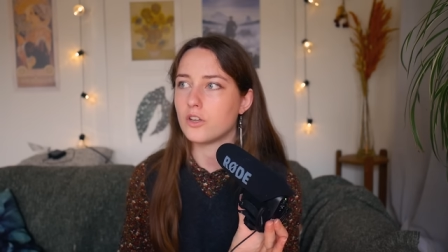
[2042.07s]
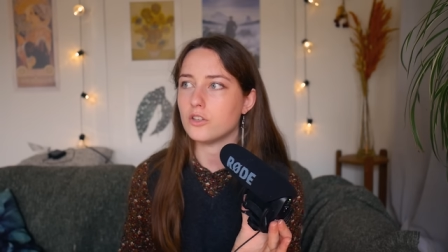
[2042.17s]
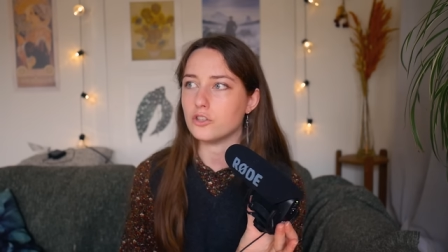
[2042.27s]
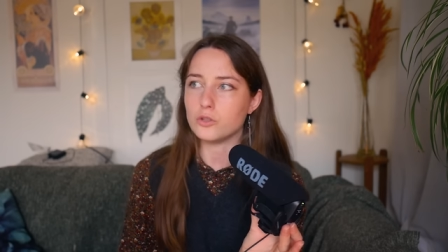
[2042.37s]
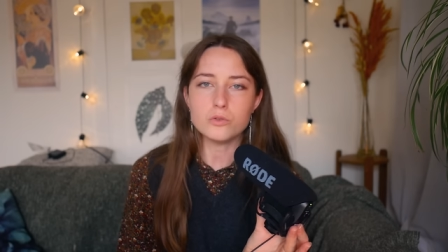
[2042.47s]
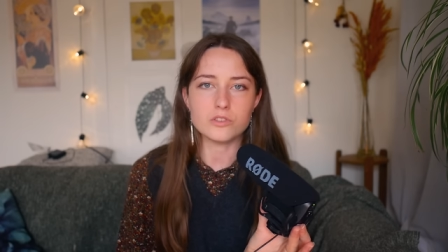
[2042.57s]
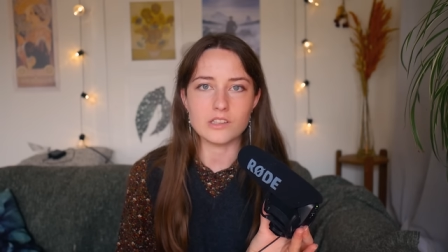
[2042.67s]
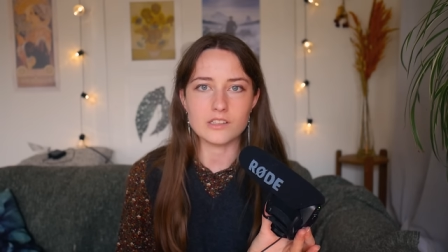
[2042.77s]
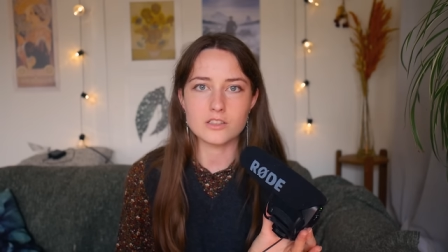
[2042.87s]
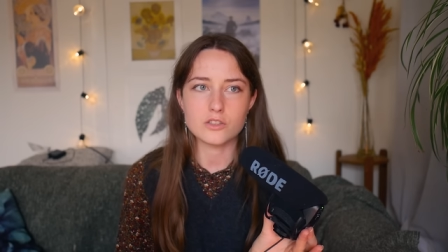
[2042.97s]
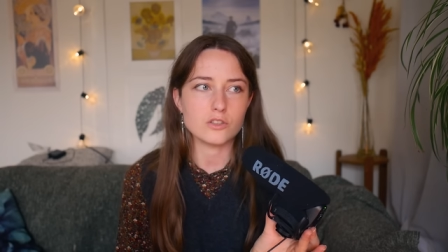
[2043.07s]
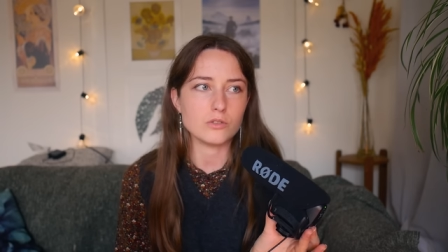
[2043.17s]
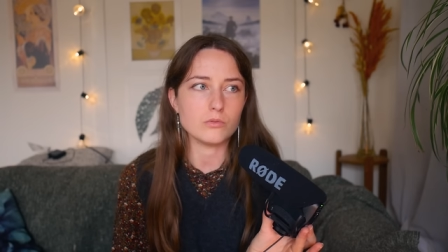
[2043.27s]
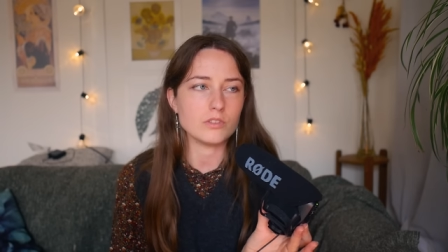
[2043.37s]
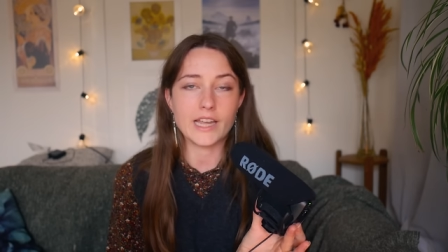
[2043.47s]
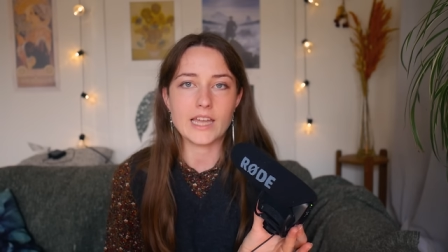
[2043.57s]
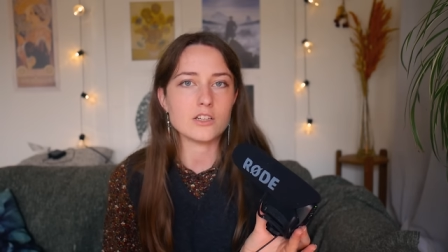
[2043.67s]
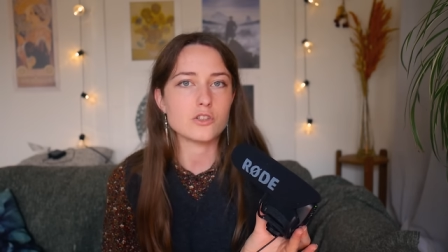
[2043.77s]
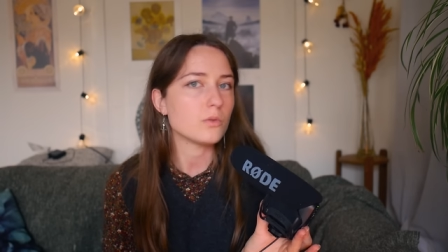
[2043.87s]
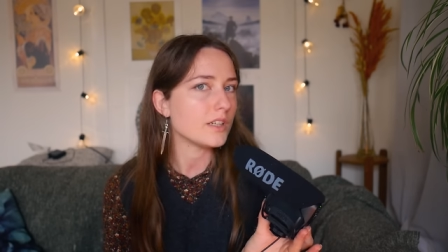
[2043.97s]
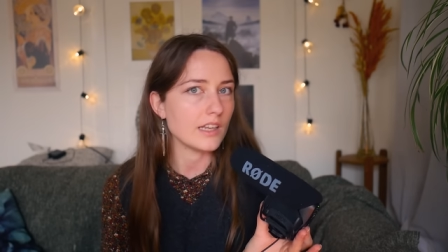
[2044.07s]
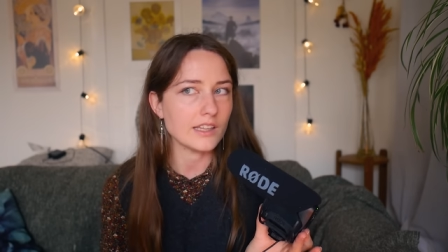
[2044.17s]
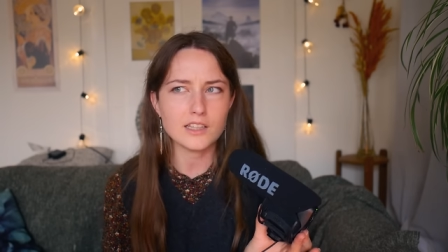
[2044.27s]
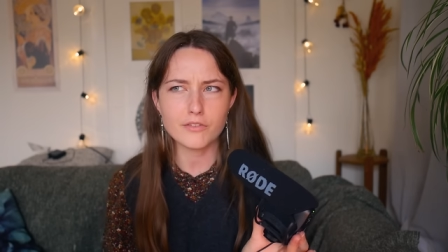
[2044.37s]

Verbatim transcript: use it to get into a deadly